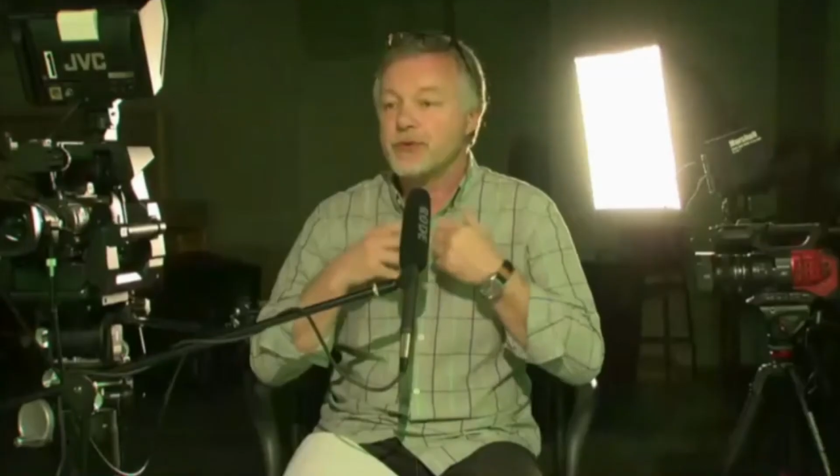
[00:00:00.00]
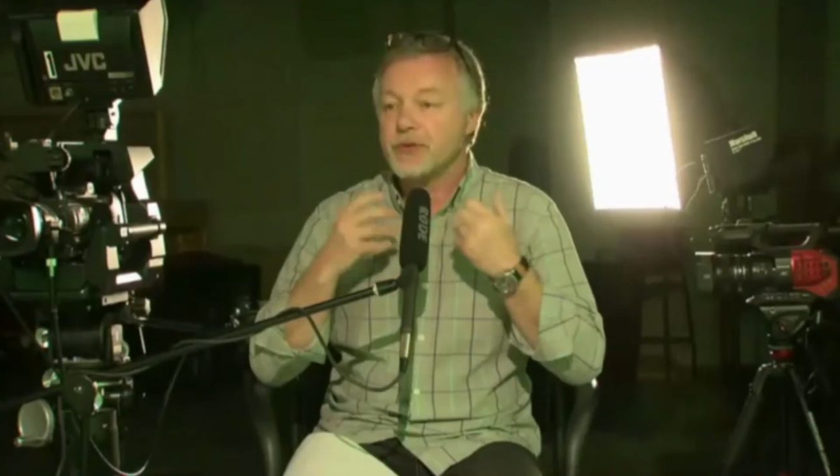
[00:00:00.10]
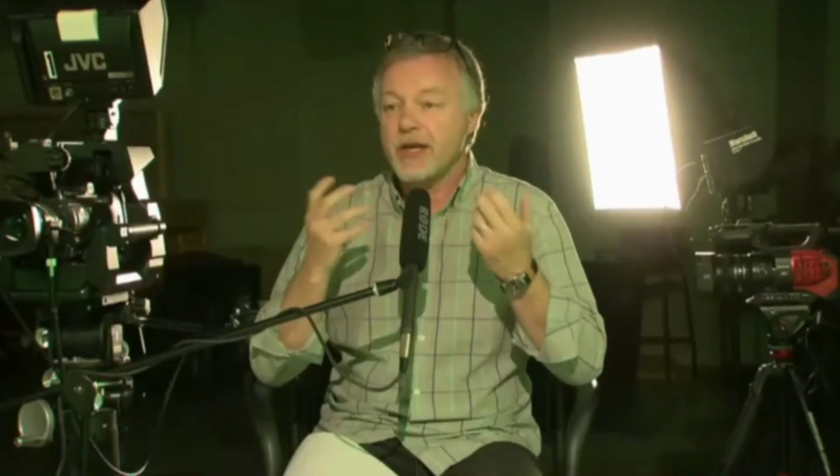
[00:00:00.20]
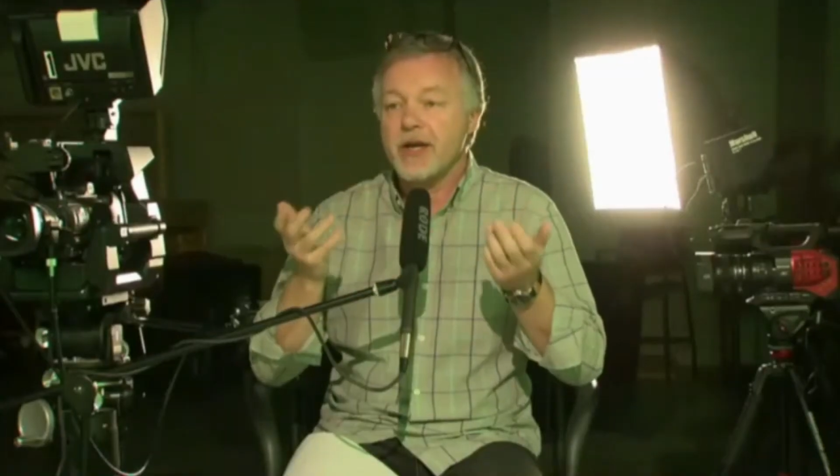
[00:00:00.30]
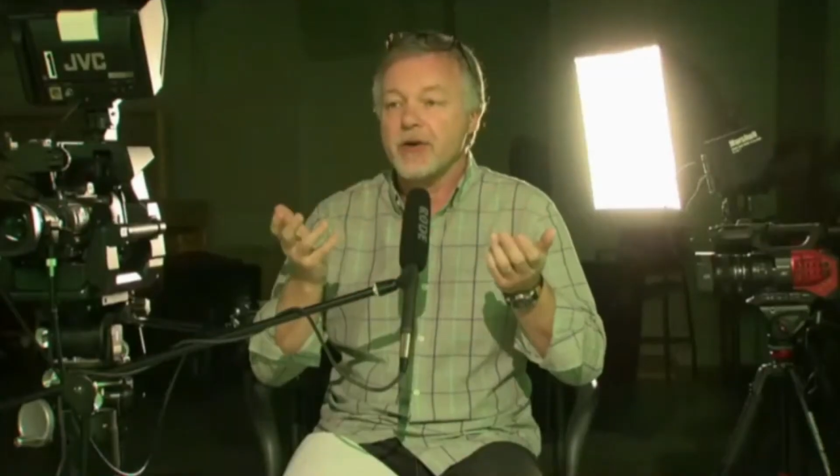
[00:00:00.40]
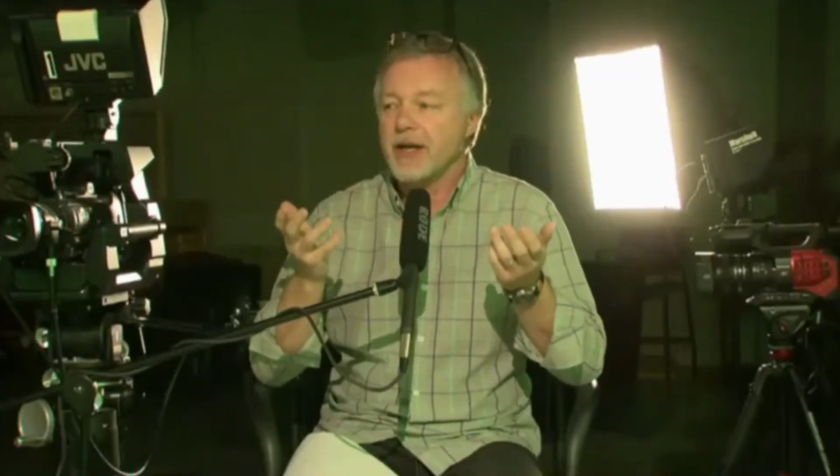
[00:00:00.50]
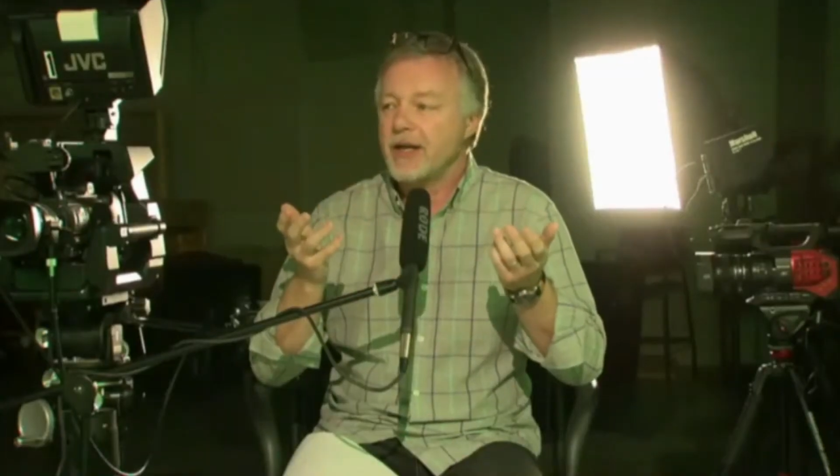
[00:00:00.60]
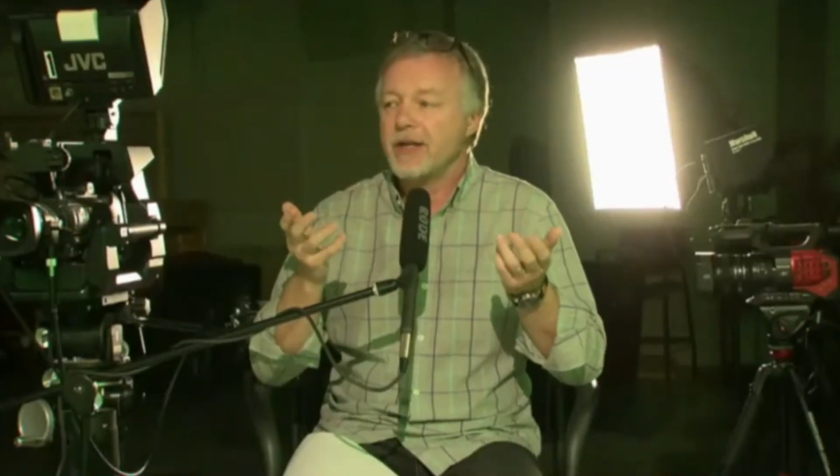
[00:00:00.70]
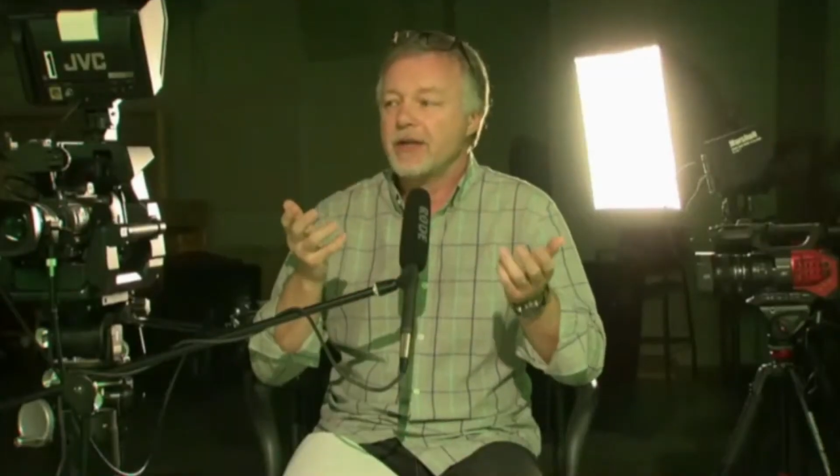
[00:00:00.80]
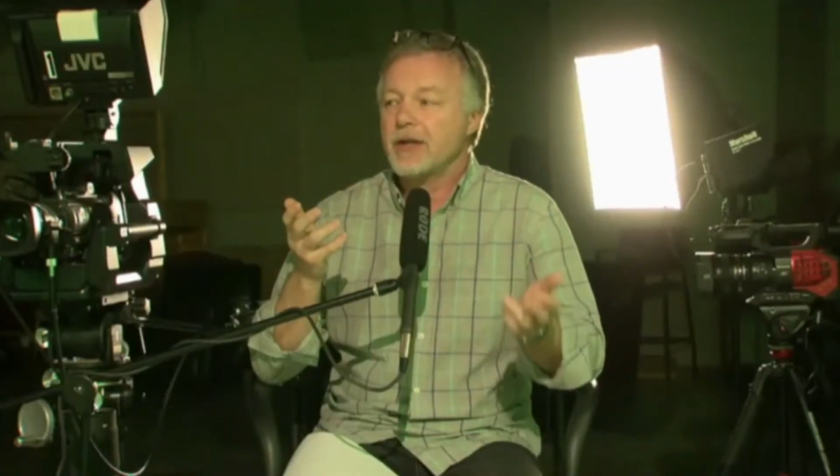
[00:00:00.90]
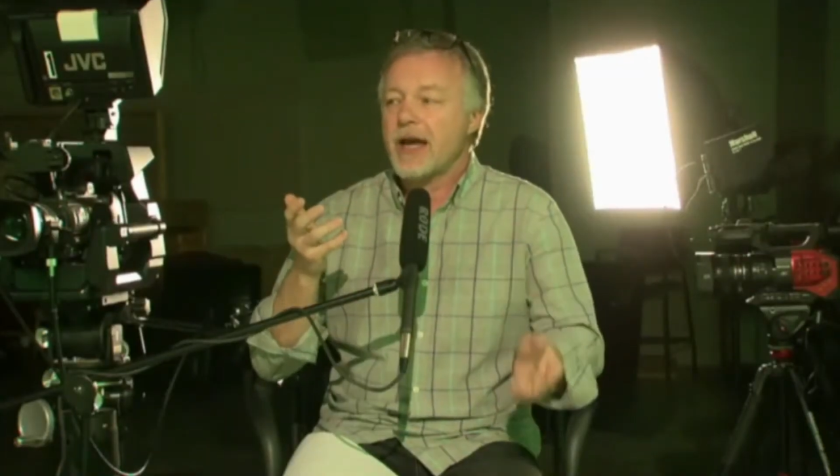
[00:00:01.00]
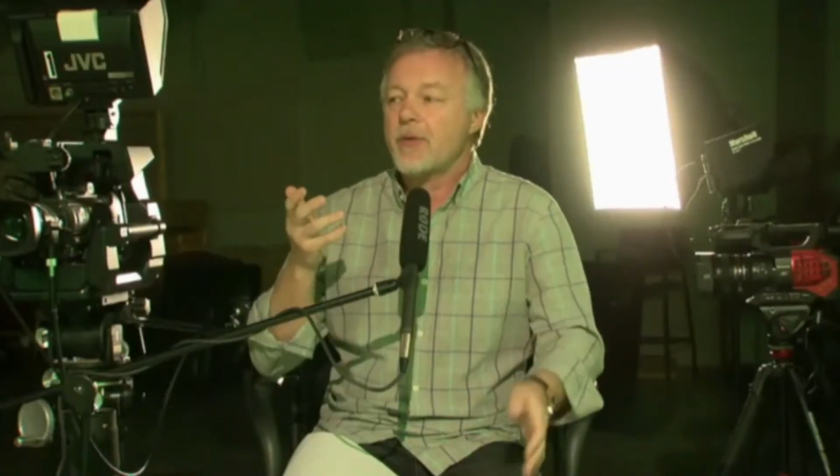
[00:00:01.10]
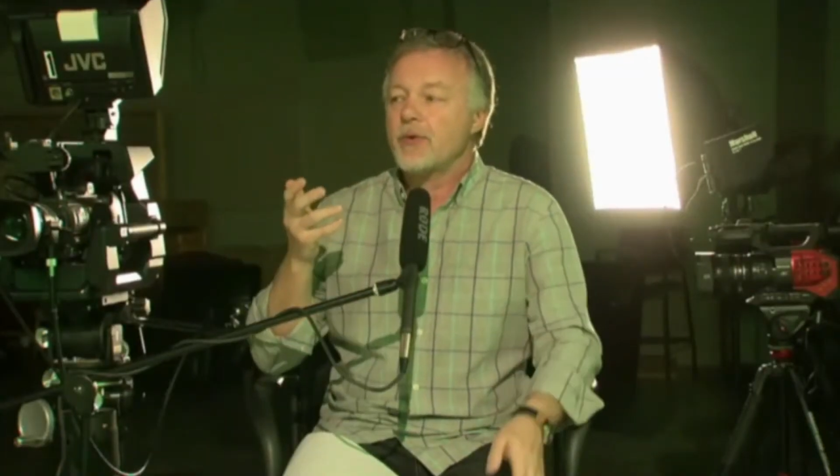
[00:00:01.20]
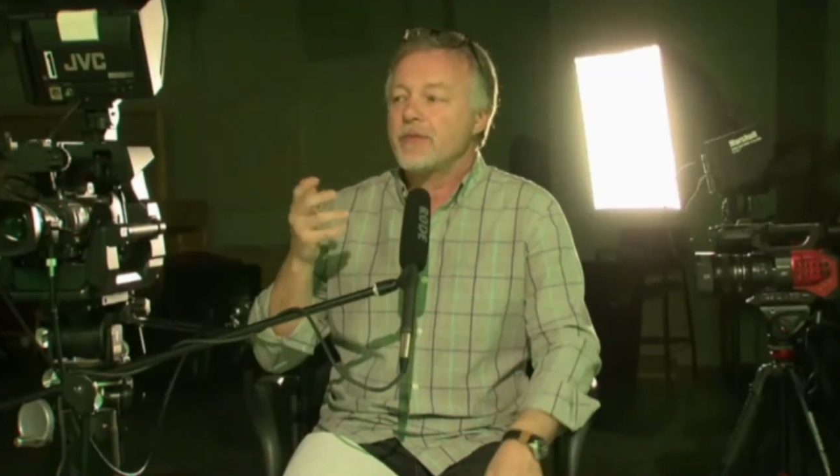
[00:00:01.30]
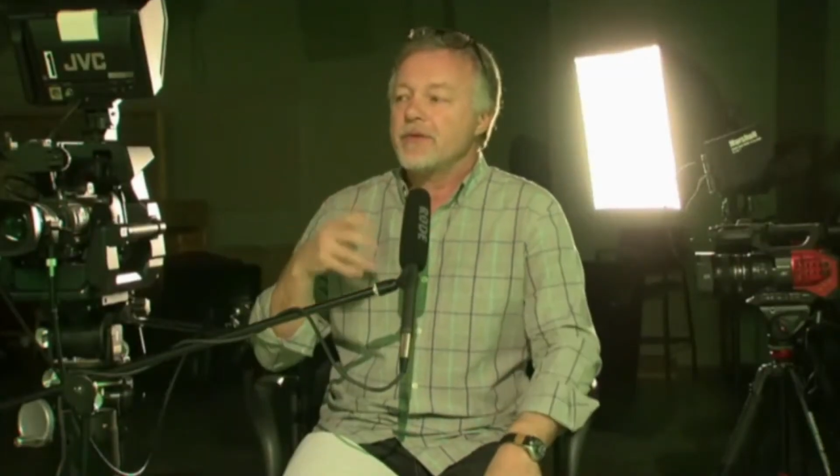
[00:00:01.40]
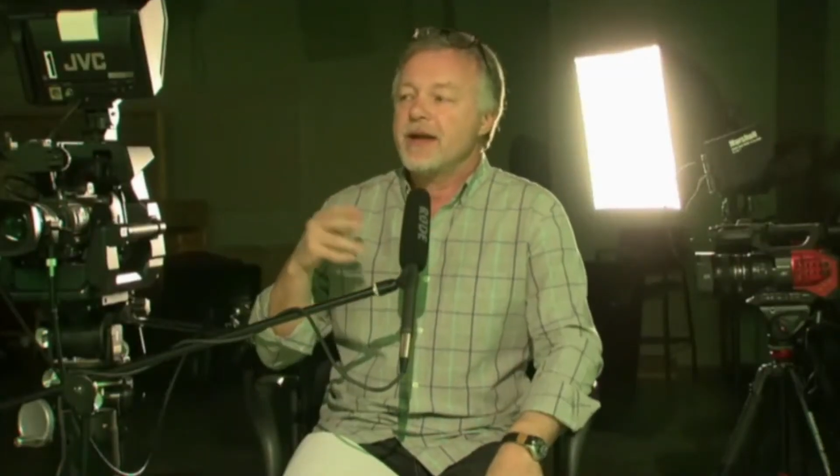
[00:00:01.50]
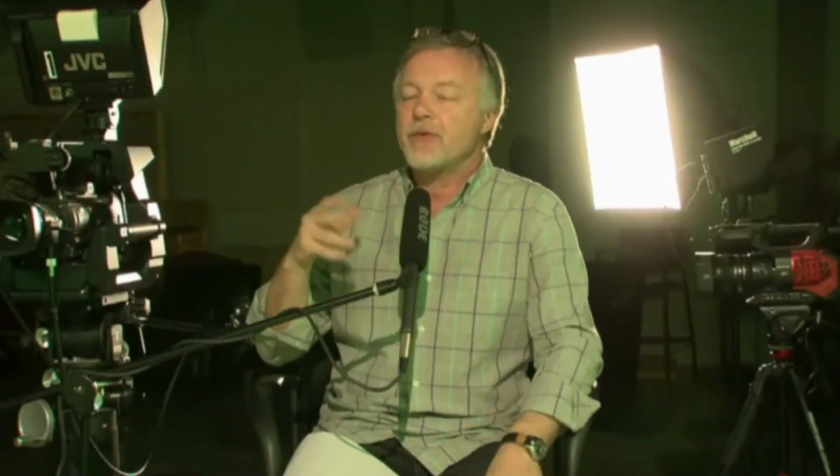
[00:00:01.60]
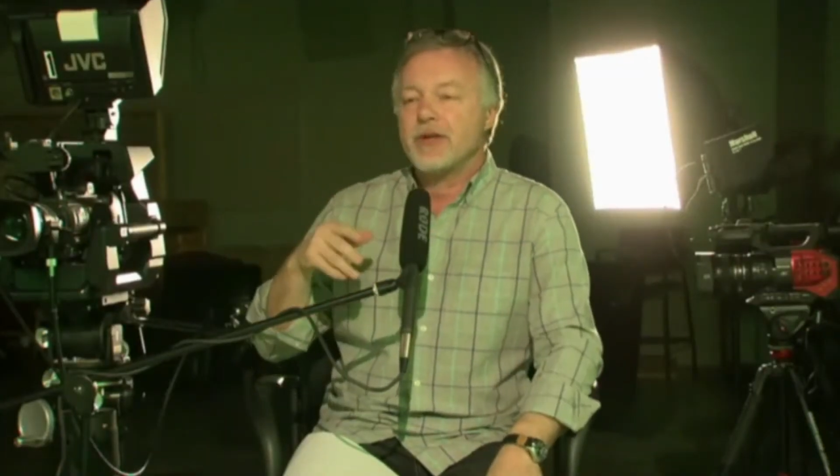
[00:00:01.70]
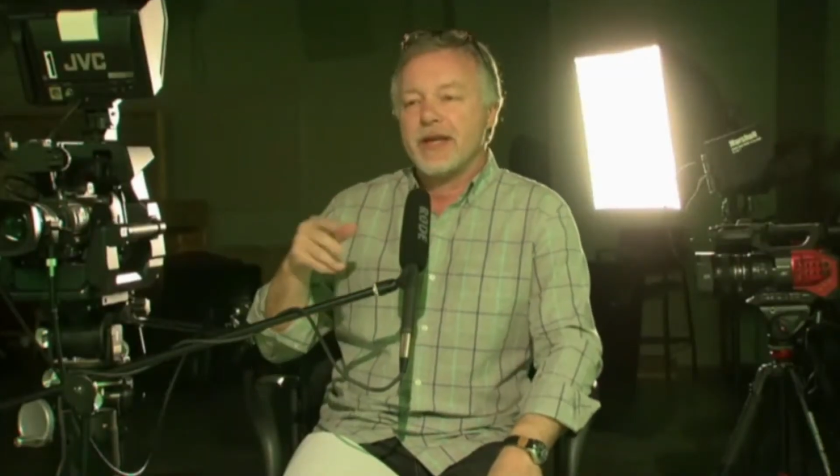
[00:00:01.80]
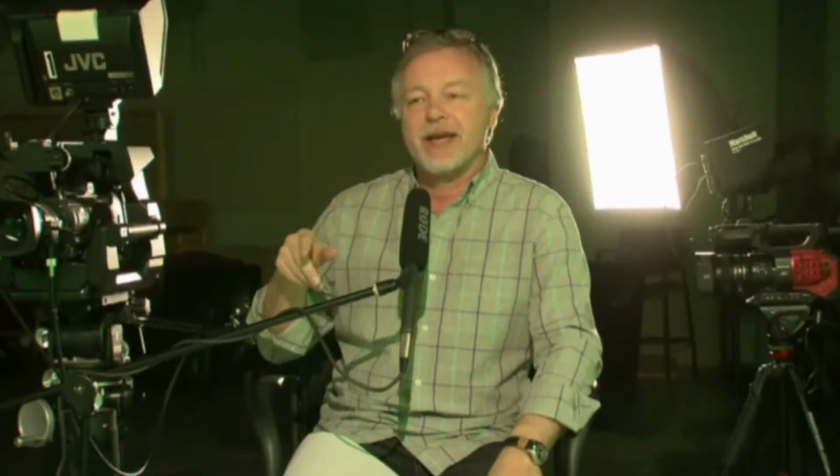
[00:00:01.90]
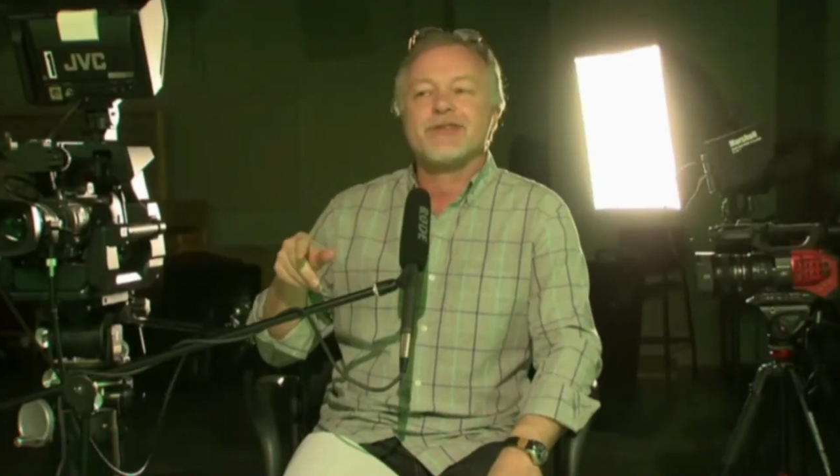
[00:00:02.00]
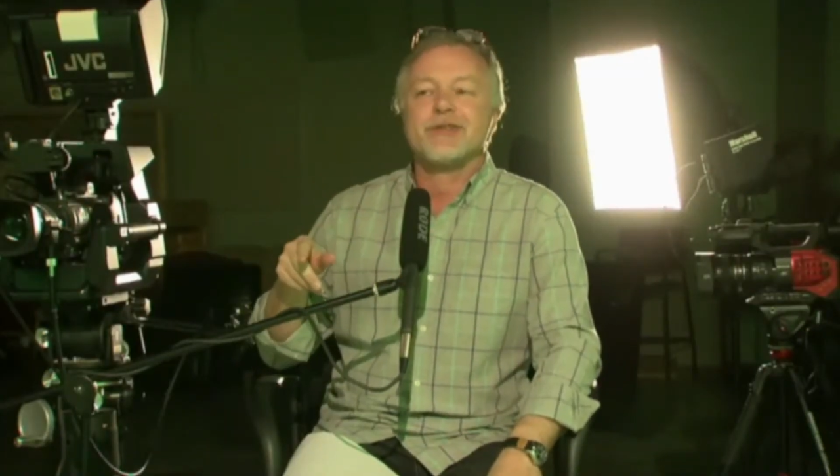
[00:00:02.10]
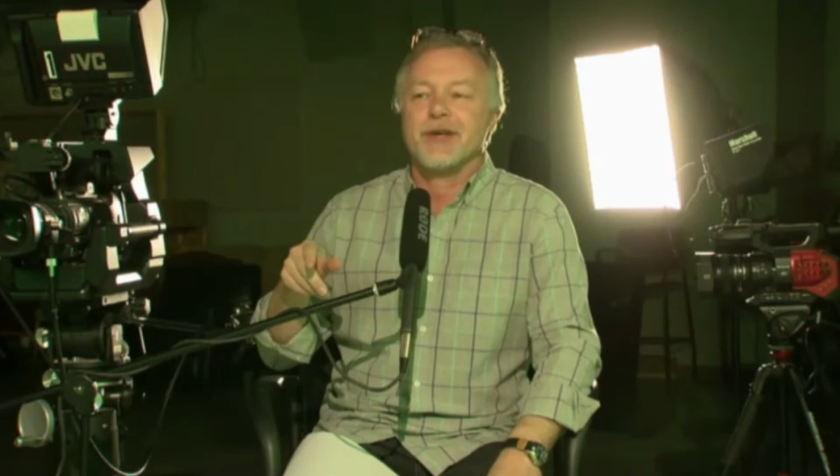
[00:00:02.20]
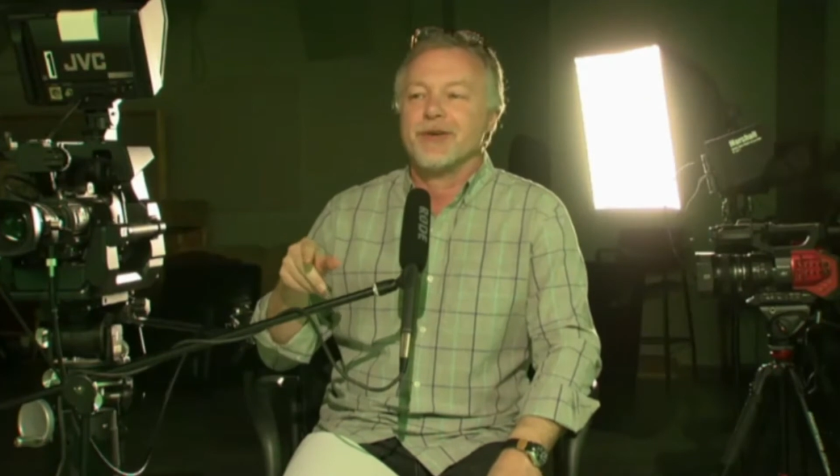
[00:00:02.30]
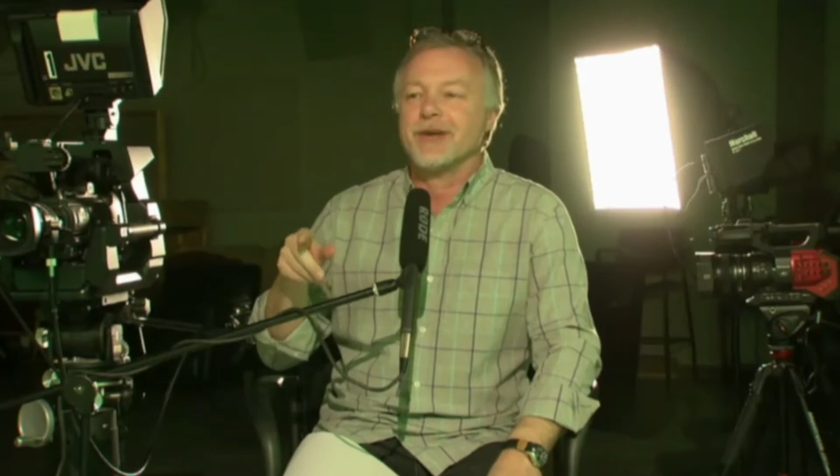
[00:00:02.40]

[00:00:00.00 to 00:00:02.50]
there, and I would have never guessed though,